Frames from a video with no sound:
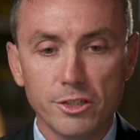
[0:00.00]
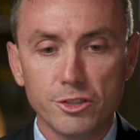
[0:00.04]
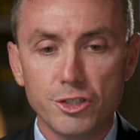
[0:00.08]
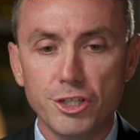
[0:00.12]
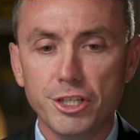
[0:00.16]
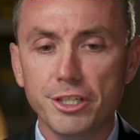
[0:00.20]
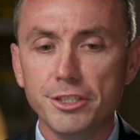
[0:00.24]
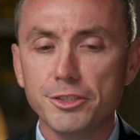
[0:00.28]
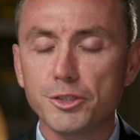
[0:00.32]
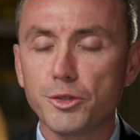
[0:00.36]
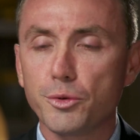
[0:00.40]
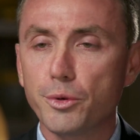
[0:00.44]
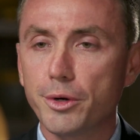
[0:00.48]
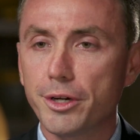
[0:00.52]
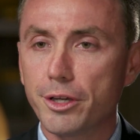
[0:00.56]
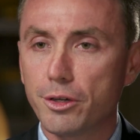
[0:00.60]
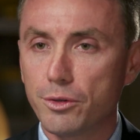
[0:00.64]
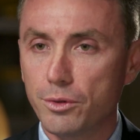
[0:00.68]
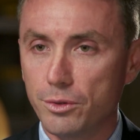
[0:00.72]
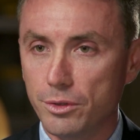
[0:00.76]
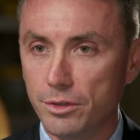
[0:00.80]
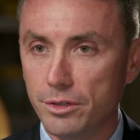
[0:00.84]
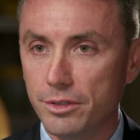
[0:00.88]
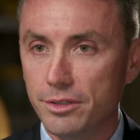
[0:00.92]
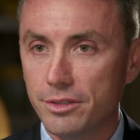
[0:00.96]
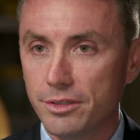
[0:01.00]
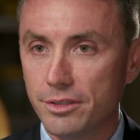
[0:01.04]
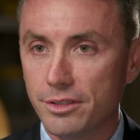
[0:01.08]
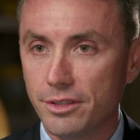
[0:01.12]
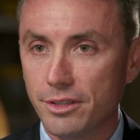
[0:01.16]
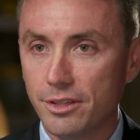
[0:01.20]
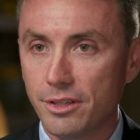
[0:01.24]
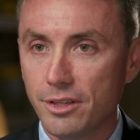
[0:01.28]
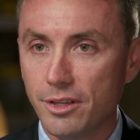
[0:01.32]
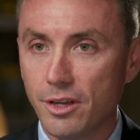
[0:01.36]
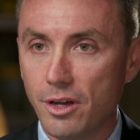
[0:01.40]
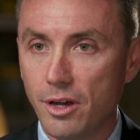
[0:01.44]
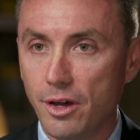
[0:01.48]
She is critical
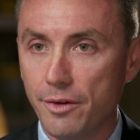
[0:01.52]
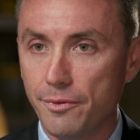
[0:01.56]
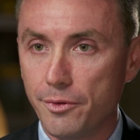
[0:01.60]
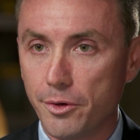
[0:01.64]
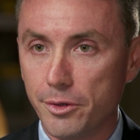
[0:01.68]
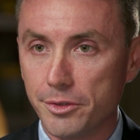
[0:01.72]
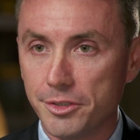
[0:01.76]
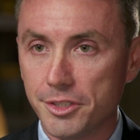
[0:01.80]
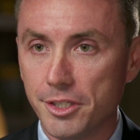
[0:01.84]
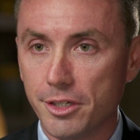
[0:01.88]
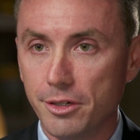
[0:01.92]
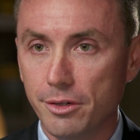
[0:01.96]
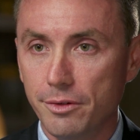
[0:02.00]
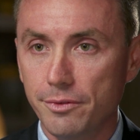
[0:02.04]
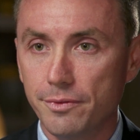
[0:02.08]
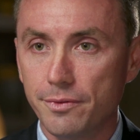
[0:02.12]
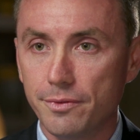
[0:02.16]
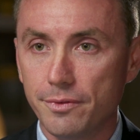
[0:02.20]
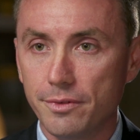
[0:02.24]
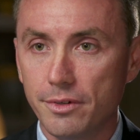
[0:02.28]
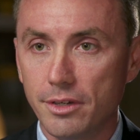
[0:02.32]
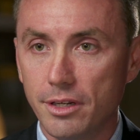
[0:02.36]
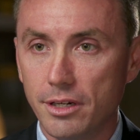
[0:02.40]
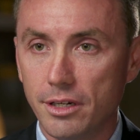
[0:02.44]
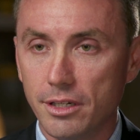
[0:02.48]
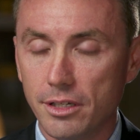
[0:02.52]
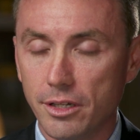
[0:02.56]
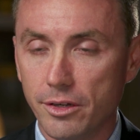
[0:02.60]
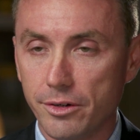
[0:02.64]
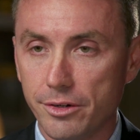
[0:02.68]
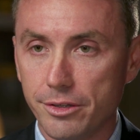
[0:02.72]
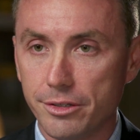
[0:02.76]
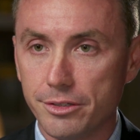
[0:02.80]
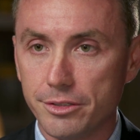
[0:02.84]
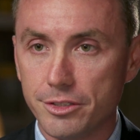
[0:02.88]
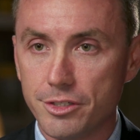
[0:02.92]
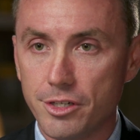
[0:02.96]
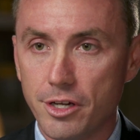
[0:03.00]
of herself a lot
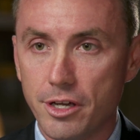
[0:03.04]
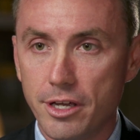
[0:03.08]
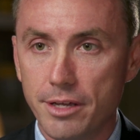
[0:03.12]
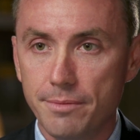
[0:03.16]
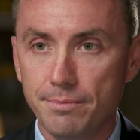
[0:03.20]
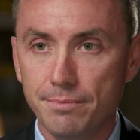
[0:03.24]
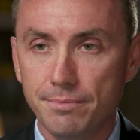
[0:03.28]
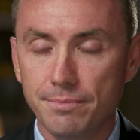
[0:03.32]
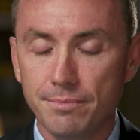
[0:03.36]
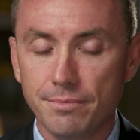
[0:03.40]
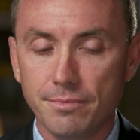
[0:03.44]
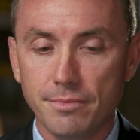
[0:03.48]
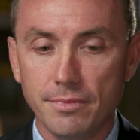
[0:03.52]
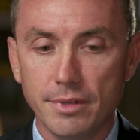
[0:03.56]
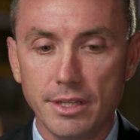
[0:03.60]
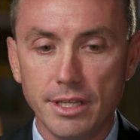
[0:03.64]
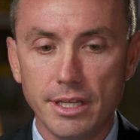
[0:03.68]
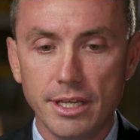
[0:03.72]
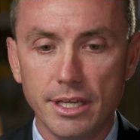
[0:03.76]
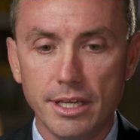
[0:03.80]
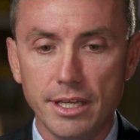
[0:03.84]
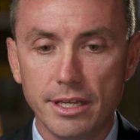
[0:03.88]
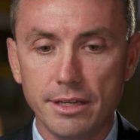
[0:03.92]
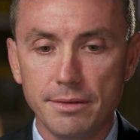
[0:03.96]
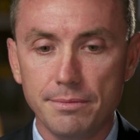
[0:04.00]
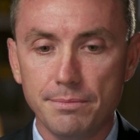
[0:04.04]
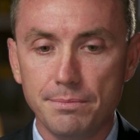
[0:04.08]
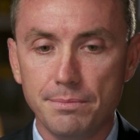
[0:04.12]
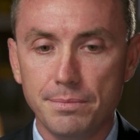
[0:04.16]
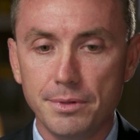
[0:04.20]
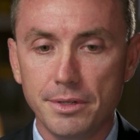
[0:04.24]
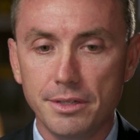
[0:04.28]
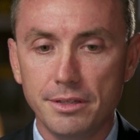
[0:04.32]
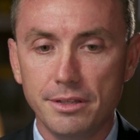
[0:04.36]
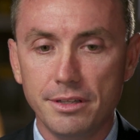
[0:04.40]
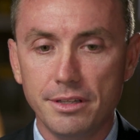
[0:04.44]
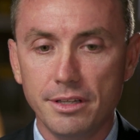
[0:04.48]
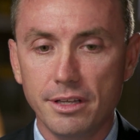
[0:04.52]
of the time.
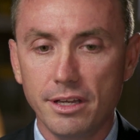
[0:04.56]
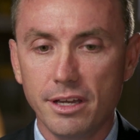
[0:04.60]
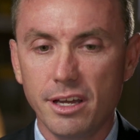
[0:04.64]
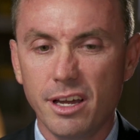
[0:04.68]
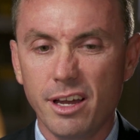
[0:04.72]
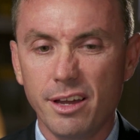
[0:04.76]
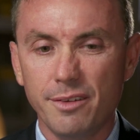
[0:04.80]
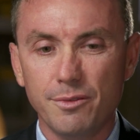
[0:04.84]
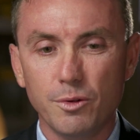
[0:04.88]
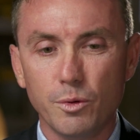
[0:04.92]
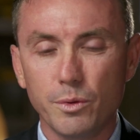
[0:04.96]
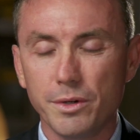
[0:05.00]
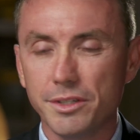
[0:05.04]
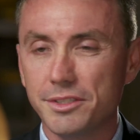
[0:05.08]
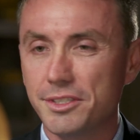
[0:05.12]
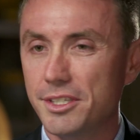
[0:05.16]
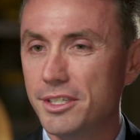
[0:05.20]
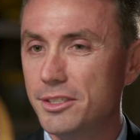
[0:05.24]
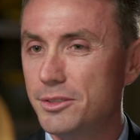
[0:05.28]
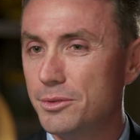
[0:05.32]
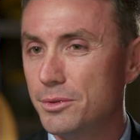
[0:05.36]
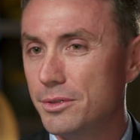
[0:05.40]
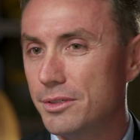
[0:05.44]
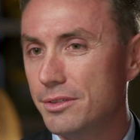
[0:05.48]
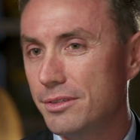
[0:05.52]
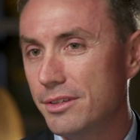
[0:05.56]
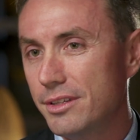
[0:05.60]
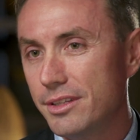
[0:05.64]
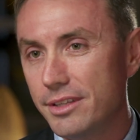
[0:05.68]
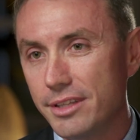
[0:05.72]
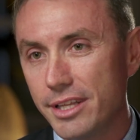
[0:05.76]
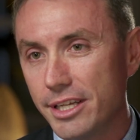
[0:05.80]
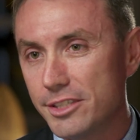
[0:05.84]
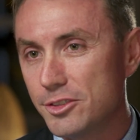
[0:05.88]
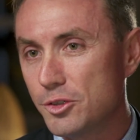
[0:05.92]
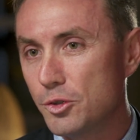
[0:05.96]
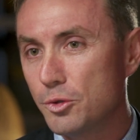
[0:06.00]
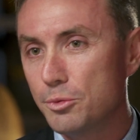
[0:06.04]
But I've always said to her,
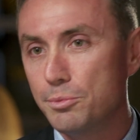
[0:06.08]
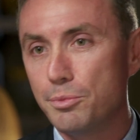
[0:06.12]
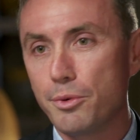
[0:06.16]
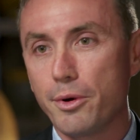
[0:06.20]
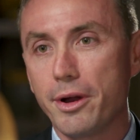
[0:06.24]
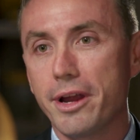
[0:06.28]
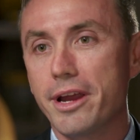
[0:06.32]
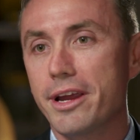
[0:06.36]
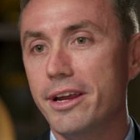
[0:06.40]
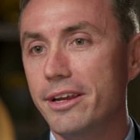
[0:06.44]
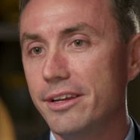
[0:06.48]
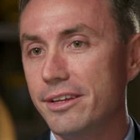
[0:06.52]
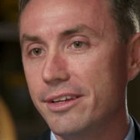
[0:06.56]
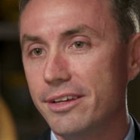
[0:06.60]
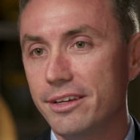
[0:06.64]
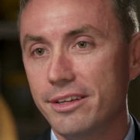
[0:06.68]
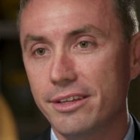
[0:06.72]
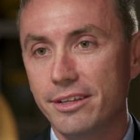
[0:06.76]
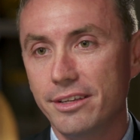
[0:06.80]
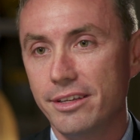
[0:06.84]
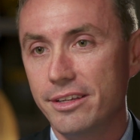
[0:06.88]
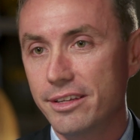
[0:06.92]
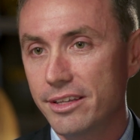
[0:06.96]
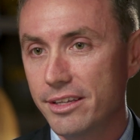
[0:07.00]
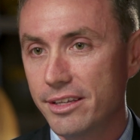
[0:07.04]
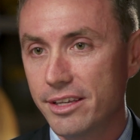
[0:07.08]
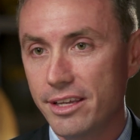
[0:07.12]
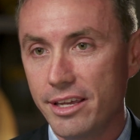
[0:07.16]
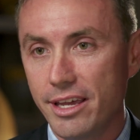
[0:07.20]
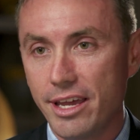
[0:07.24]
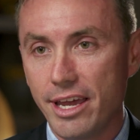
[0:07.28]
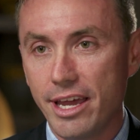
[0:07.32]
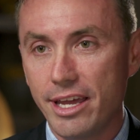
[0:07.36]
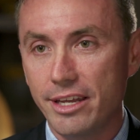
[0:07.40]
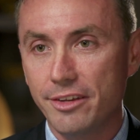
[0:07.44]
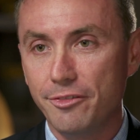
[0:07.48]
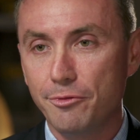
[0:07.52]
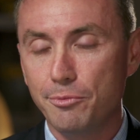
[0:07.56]
that's your brand.
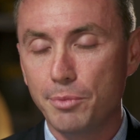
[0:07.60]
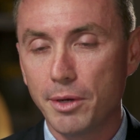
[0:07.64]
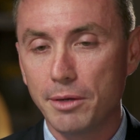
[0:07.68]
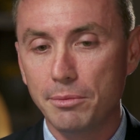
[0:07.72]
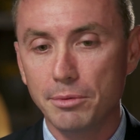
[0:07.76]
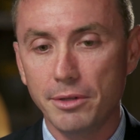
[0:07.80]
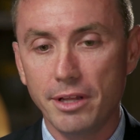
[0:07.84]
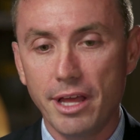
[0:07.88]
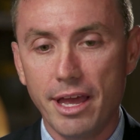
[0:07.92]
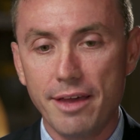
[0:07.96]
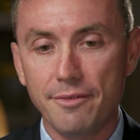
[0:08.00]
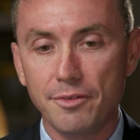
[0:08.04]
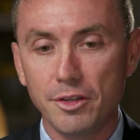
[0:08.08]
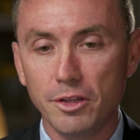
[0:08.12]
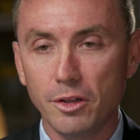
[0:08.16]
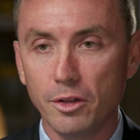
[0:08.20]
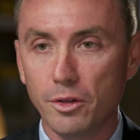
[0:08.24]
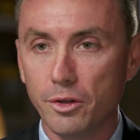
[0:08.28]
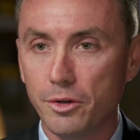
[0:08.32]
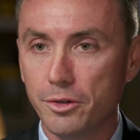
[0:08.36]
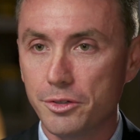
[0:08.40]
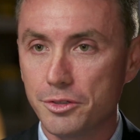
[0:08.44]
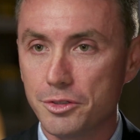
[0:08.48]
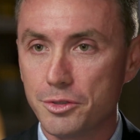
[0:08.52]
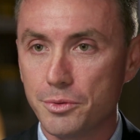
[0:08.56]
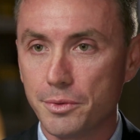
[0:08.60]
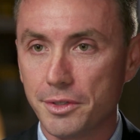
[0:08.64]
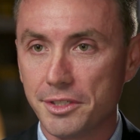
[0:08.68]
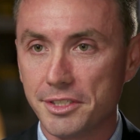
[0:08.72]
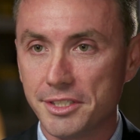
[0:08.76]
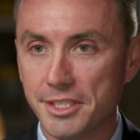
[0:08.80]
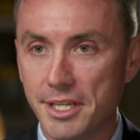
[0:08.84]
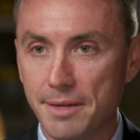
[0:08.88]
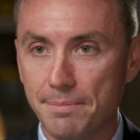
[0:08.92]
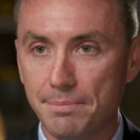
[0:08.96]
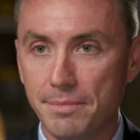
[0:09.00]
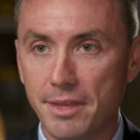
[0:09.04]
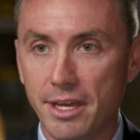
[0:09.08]
And if people haven't learnt to
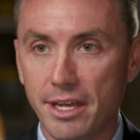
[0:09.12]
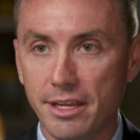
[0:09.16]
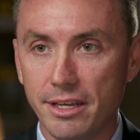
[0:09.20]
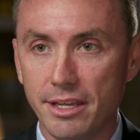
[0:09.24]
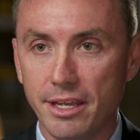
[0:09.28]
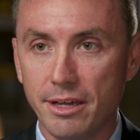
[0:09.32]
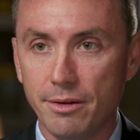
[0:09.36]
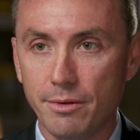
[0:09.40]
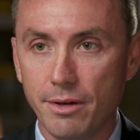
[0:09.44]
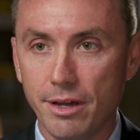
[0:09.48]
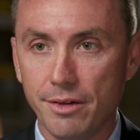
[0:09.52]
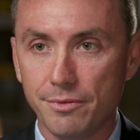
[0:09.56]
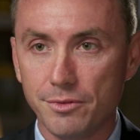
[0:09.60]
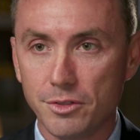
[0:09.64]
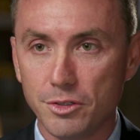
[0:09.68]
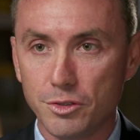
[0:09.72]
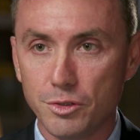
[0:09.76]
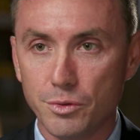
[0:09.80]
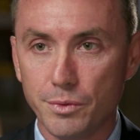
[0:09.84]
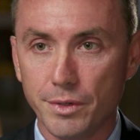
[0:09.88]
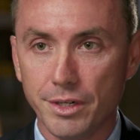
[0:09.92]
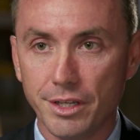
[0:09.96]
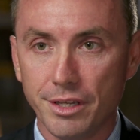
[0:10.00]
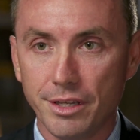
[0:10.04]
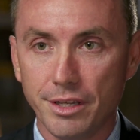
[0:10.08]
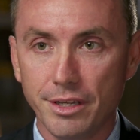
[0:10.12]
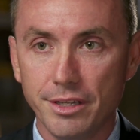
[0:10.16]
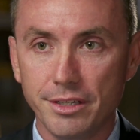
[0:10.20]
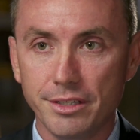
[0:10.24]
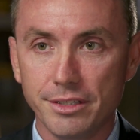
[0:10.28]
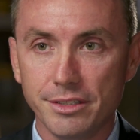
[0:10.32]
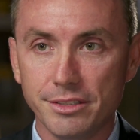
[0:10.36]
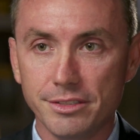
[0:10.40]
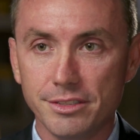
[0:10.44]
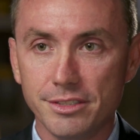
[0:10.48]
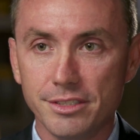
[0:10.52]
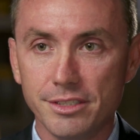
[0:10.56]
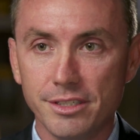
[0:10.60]
accept that now after 20
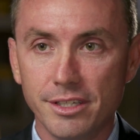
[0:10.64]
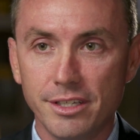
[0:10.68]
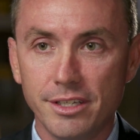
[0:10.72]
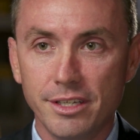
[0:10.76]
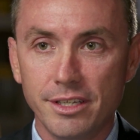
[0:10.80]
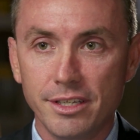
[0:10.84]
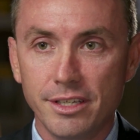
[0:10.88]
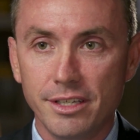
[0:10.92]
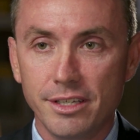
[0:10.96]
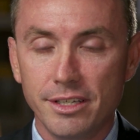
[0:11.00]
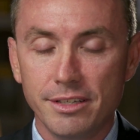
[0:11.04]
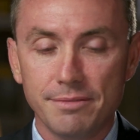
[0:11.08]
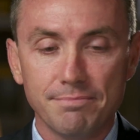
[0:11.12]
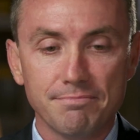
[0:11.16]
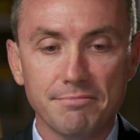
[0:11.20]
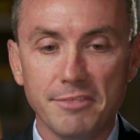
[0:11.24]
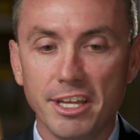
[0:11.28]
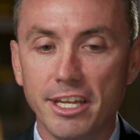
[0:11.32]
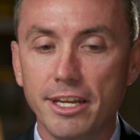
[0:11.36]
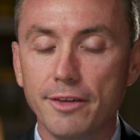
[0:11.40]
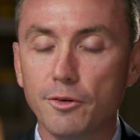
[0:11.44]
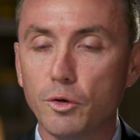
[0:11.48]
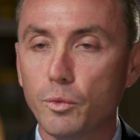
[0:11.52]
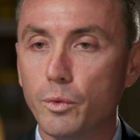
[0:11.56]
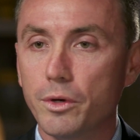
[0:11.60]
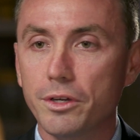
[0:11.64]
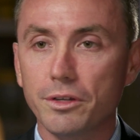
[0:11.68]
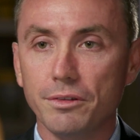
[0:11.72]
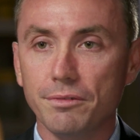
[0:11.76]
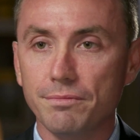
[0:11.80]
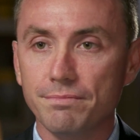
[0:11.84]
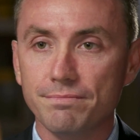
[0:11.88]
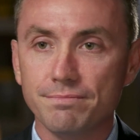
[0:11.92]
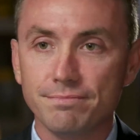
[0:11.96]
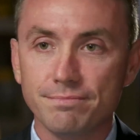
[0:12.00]
years, they never will.